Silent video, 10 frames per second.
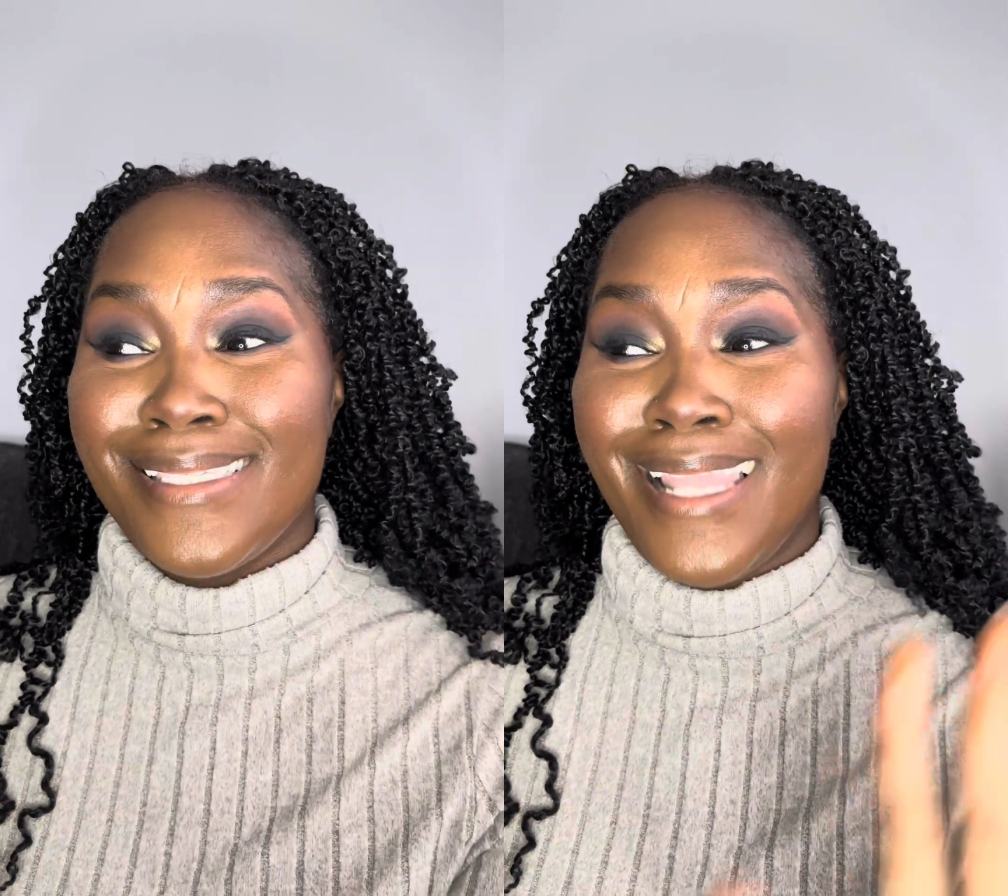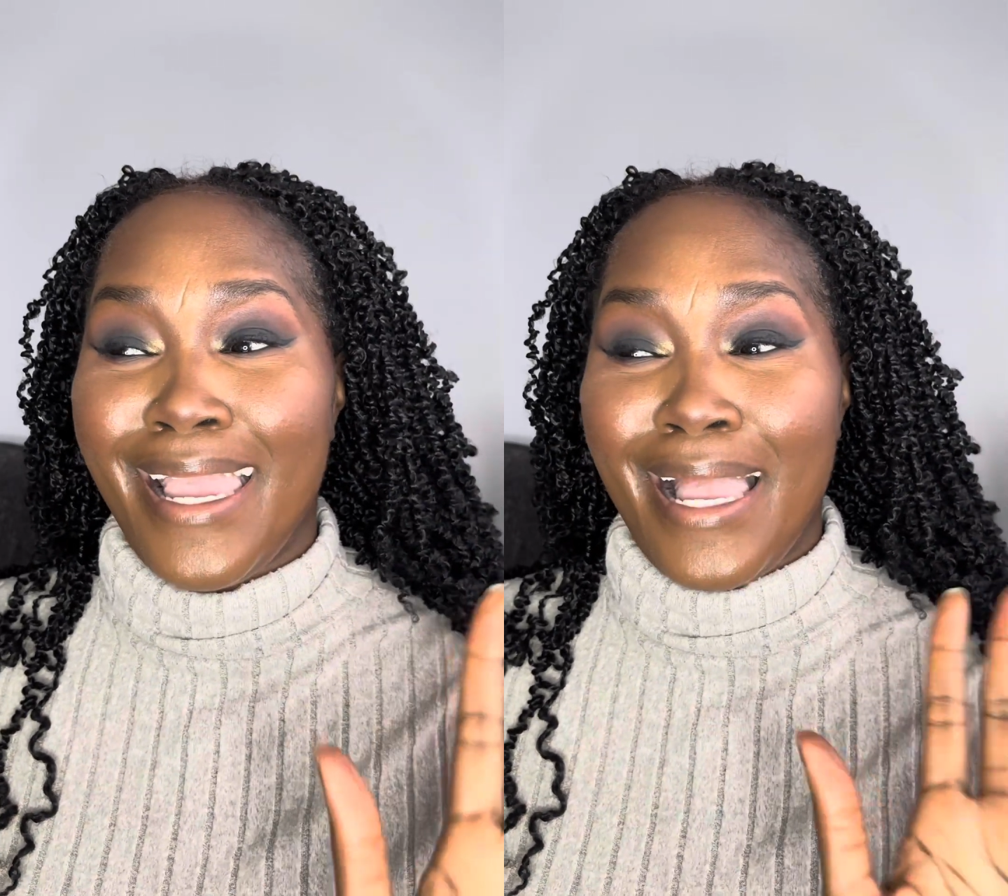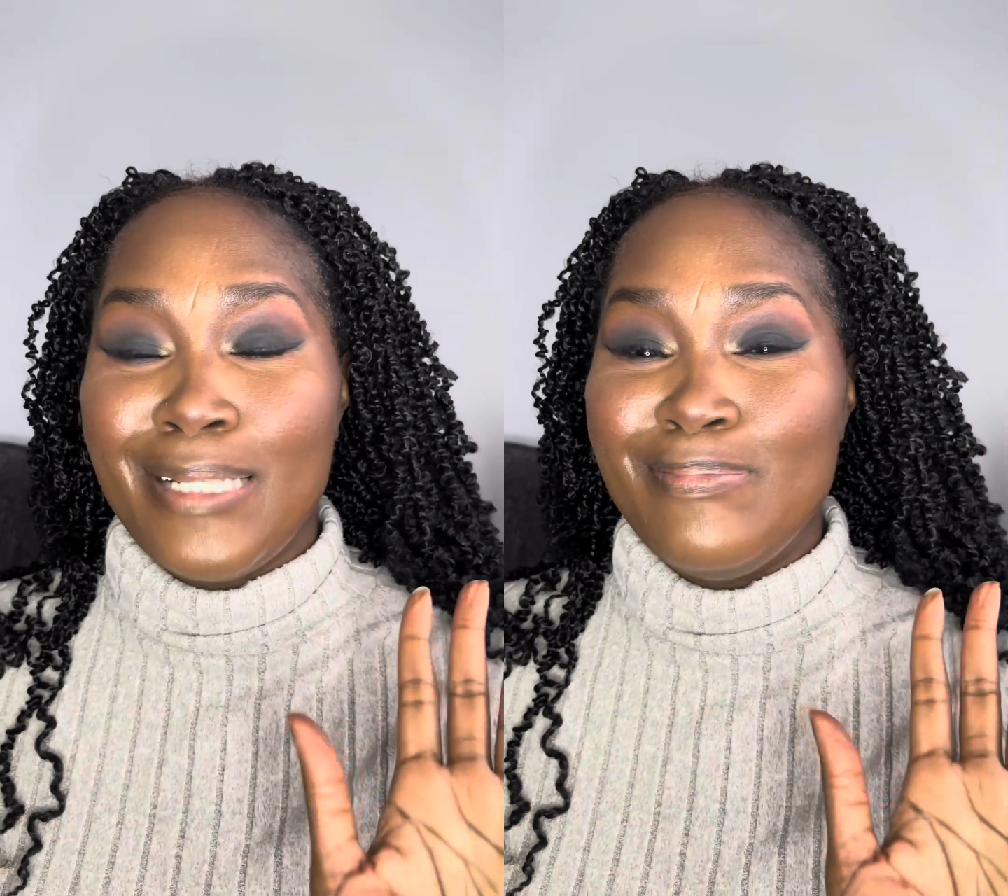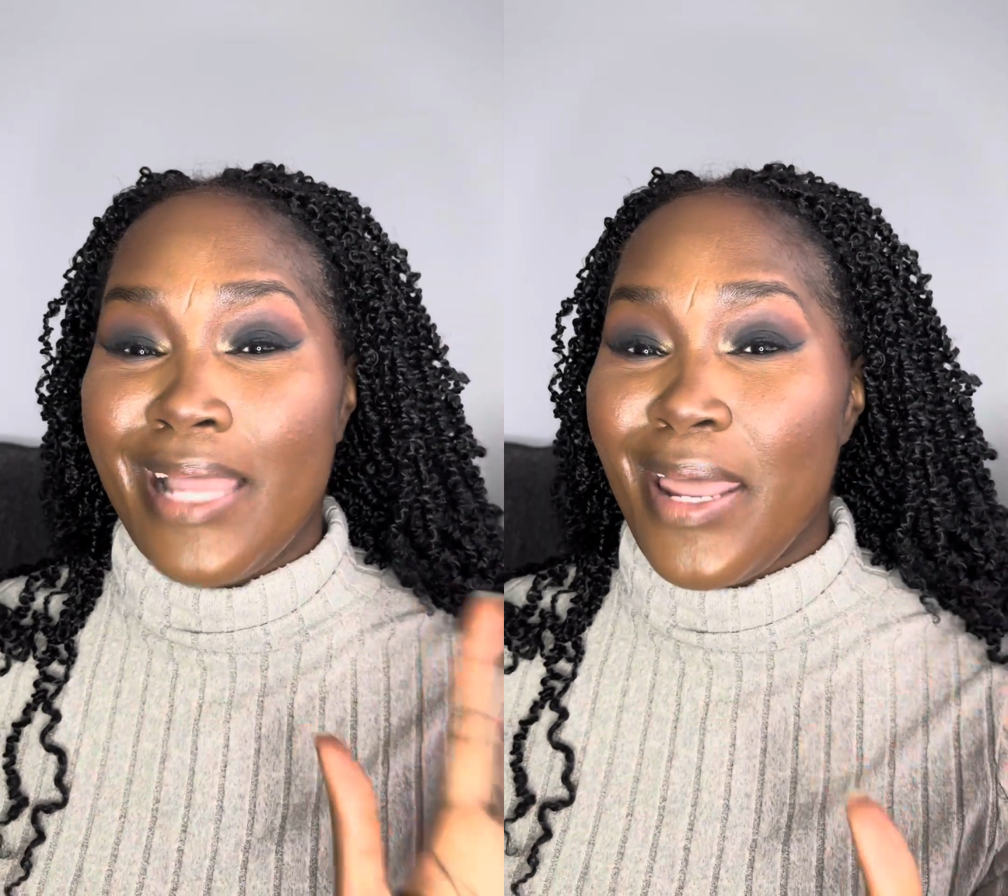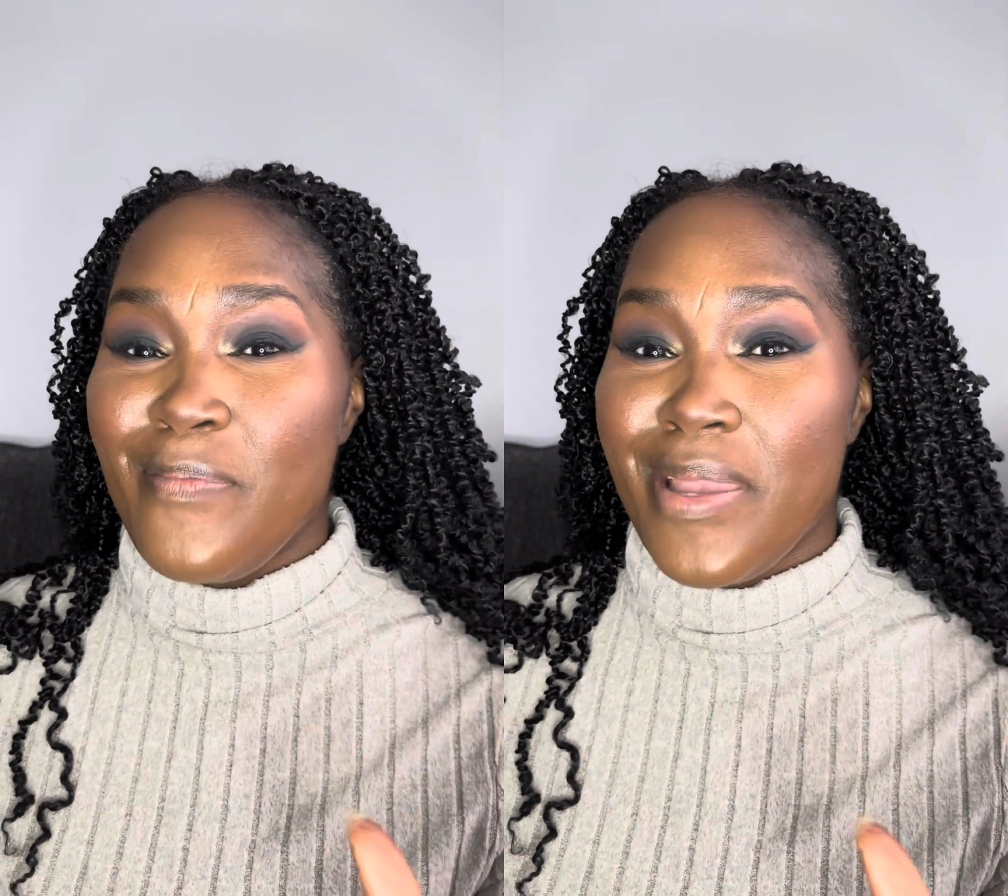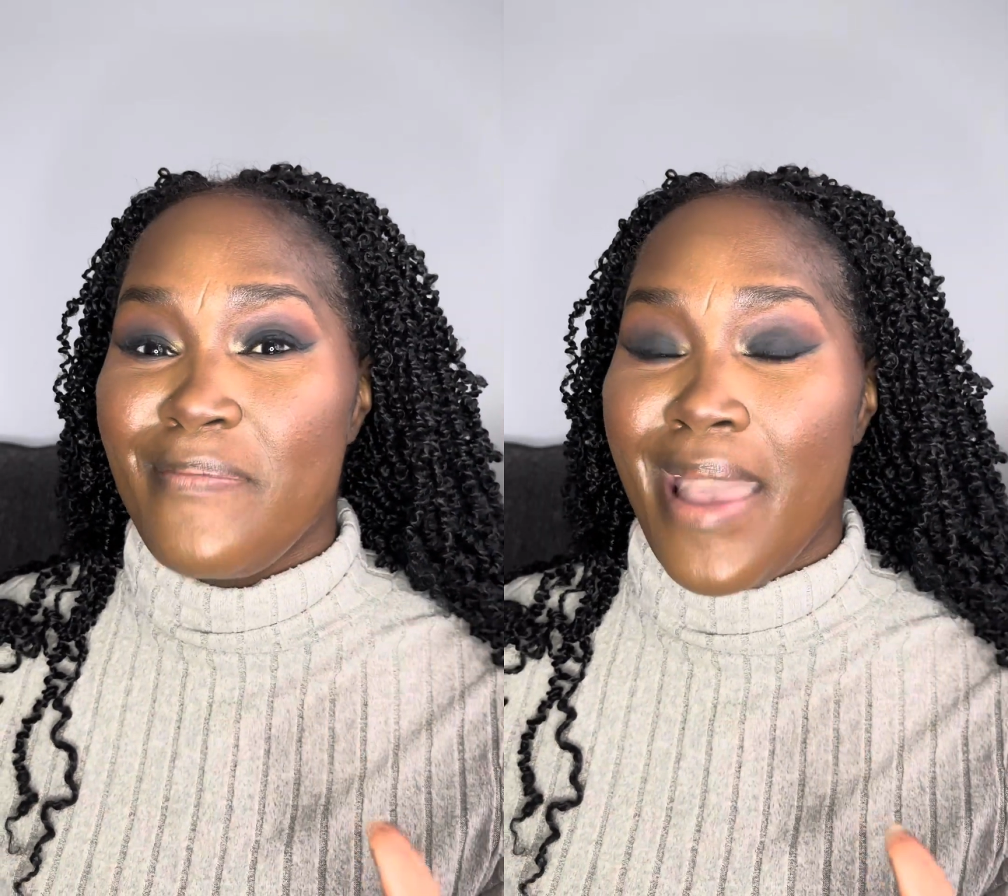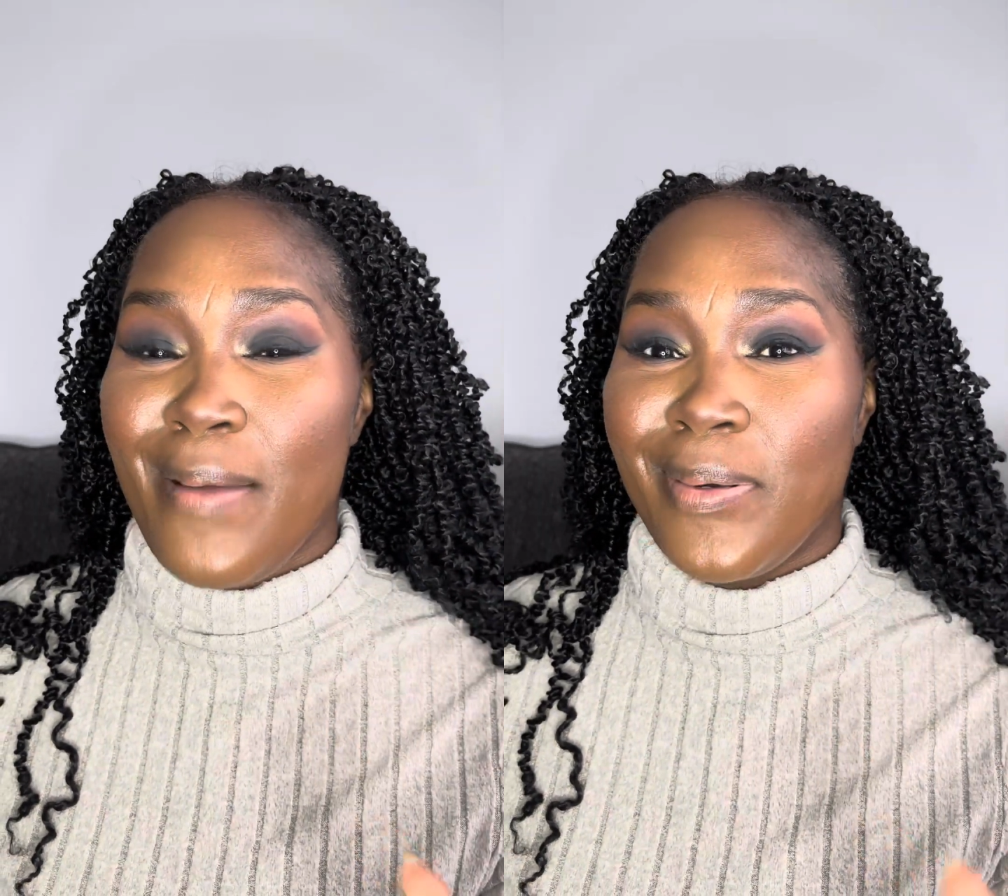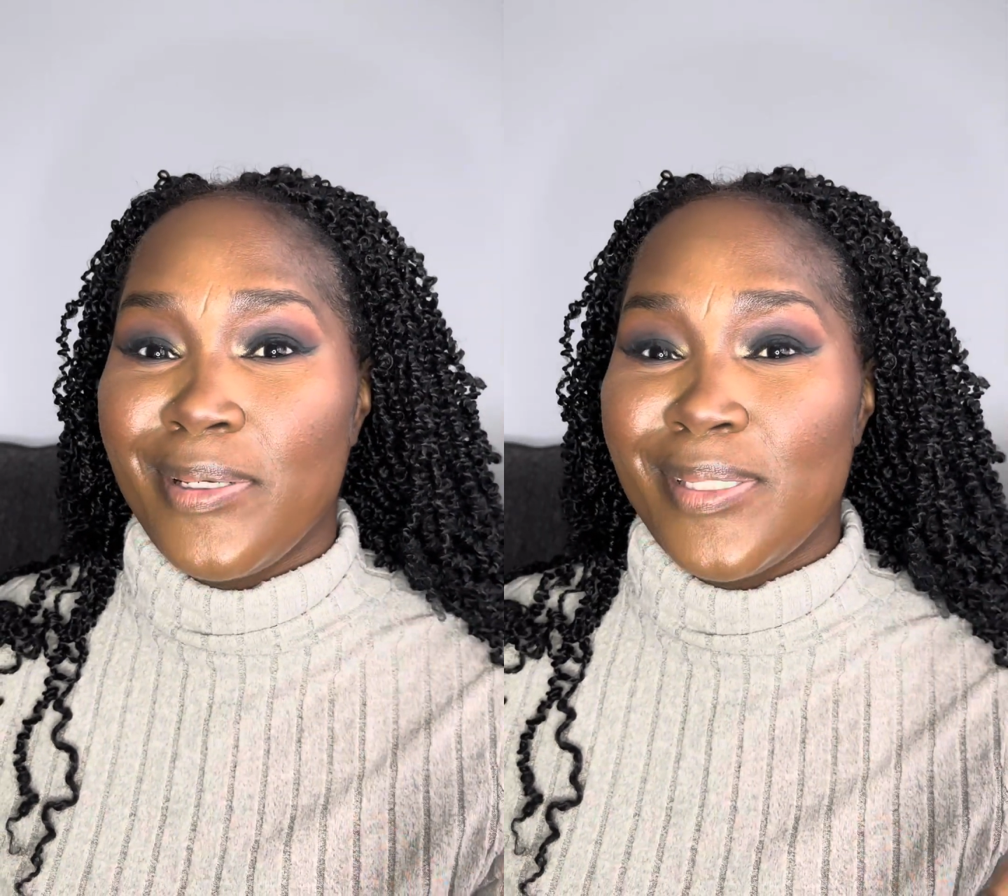Like I'm not a big matte
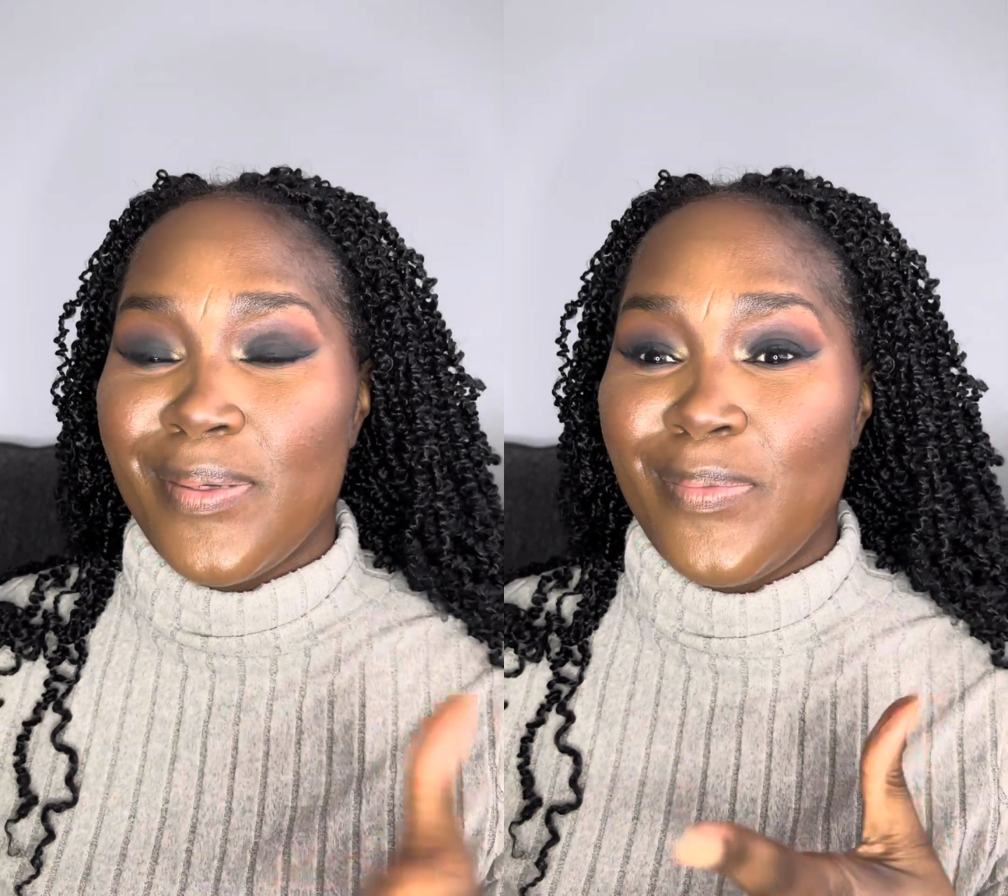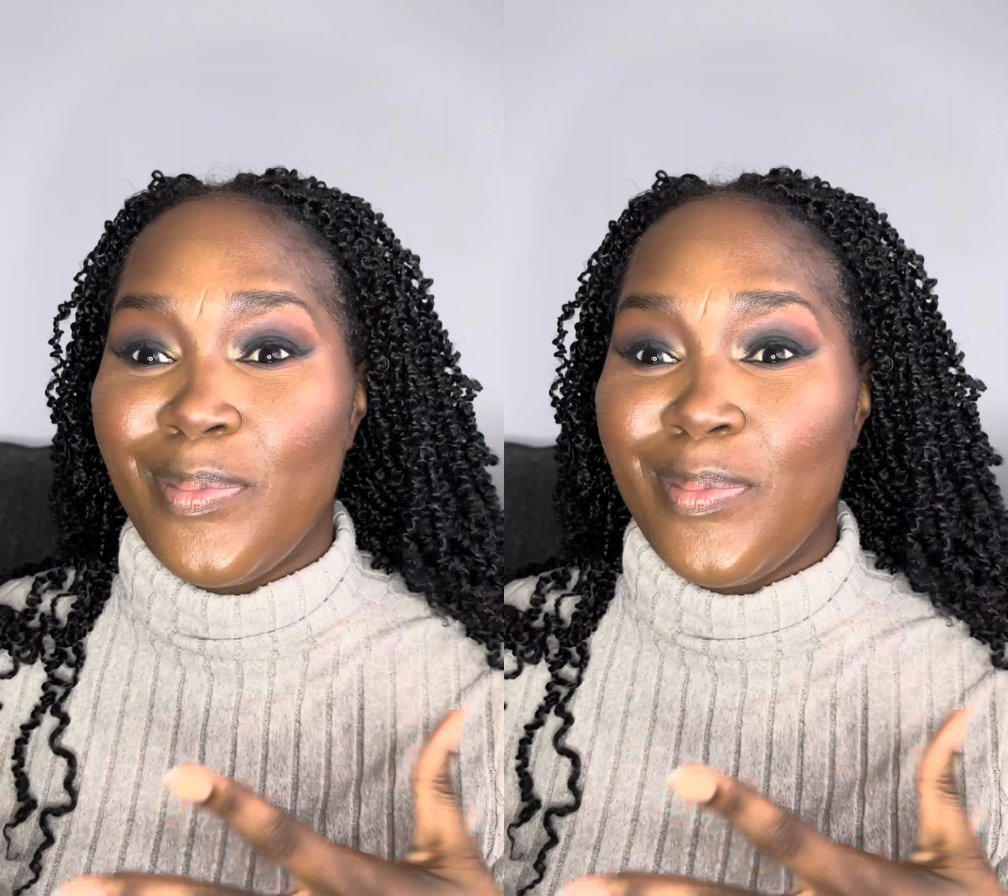person,